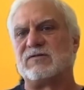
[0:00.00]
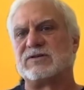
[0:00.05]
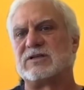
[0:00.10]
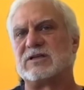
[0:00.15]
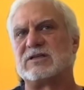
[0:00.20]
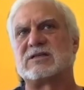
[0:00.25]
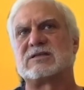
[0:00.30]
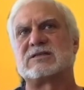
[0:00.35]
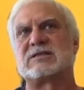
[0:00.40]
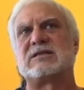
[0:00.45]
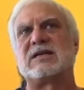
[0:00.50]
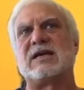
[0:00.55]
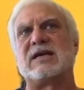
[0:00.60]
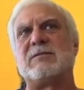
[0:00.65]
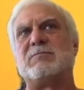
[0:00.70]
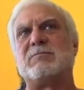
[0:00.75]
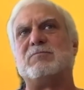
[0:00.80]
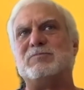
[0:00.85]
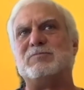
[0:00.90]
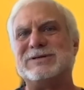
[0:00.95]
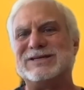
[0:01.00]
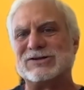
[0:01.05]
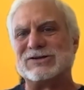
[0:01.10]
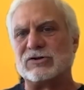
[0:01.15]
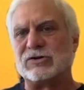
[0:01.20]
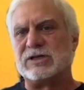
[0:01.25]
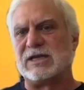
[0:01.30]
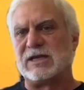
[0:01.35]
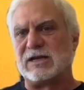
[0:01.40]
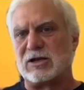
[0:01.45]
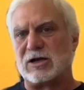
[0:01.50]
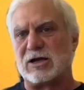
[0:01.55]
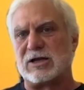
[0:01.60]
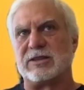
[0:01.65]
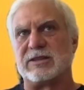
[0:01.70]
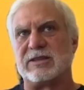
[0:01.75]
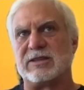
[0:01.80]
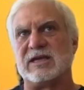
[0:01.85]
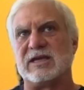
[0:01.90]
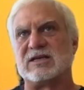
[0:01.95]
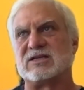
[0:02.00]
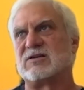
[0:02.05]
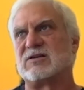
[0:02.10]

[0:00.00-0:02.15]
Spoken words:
to stay building on things.